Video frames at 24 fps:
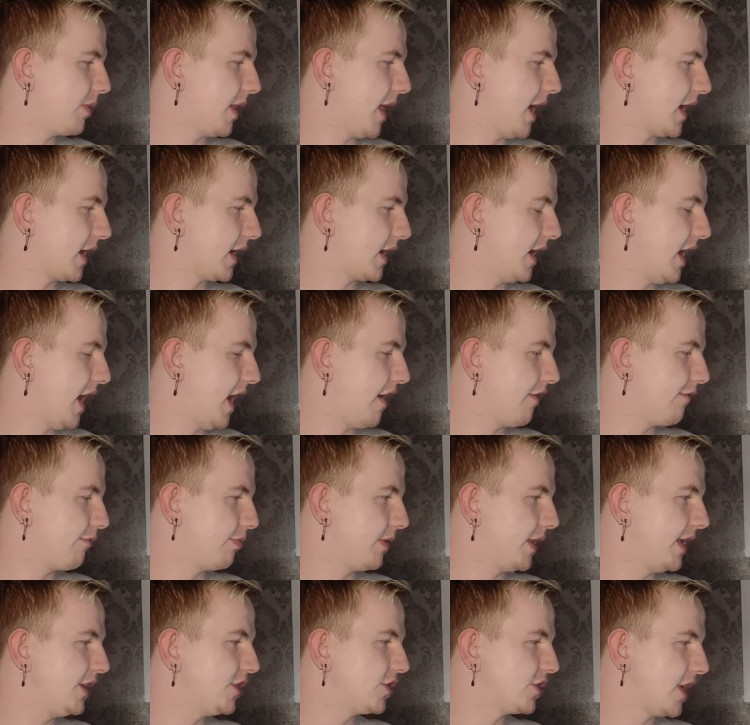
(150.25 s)
black and half
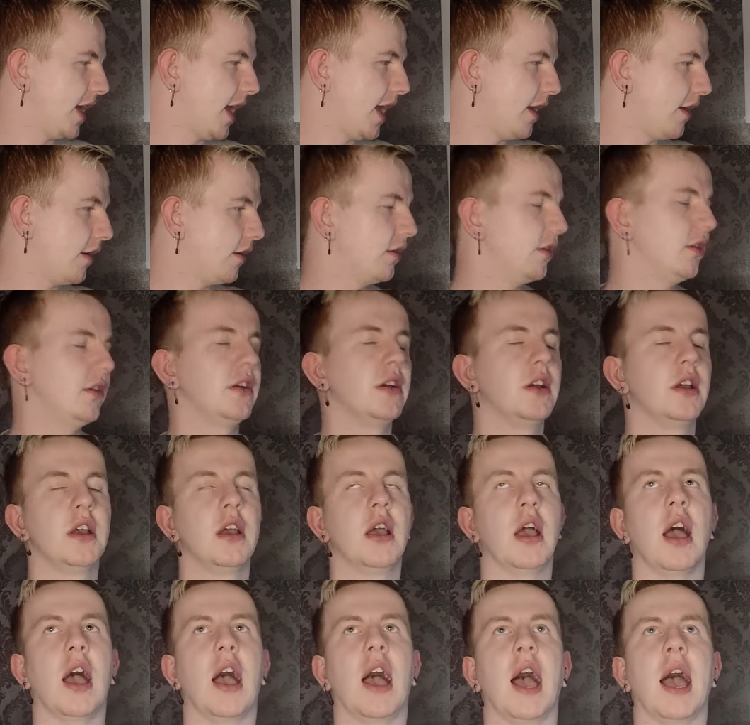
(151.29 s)
bleached hair,
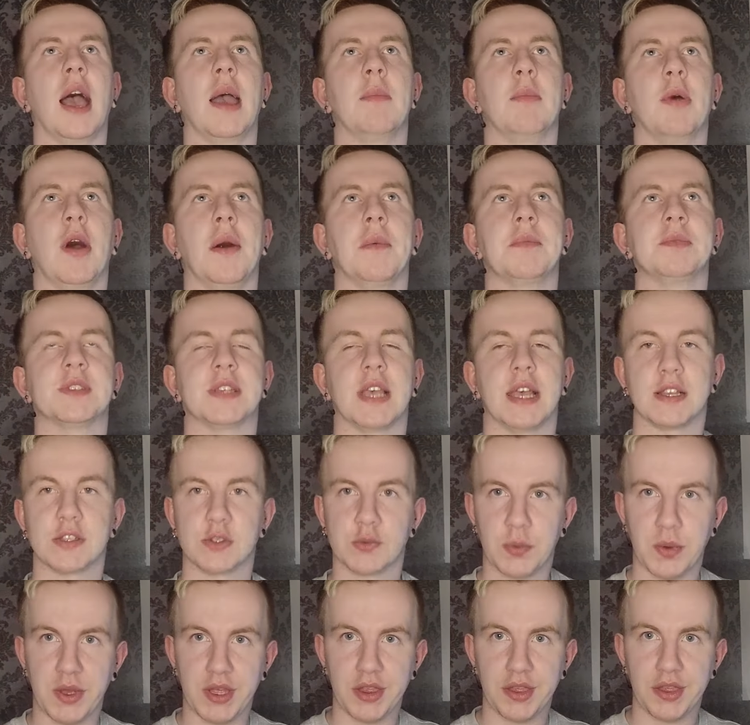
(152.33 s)
I'm
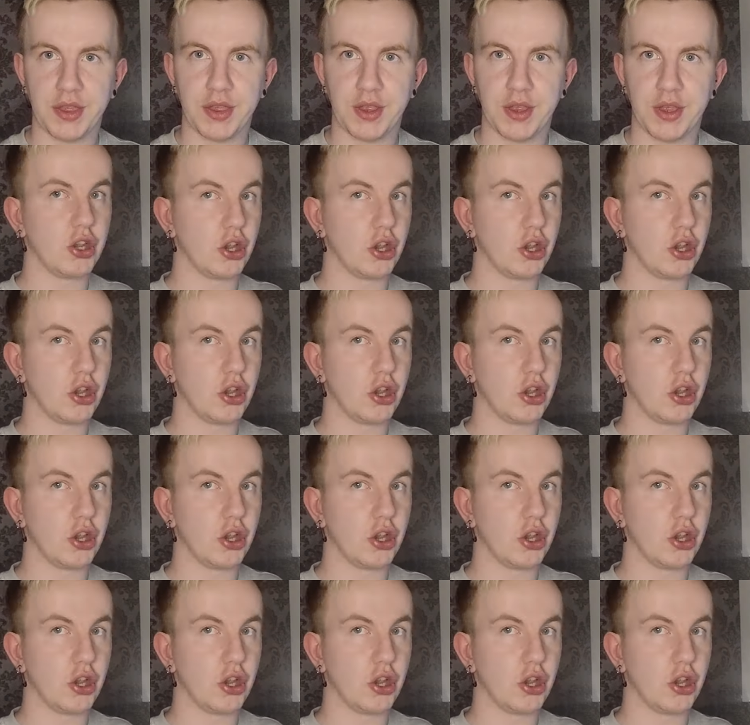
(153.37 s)
obsessed with.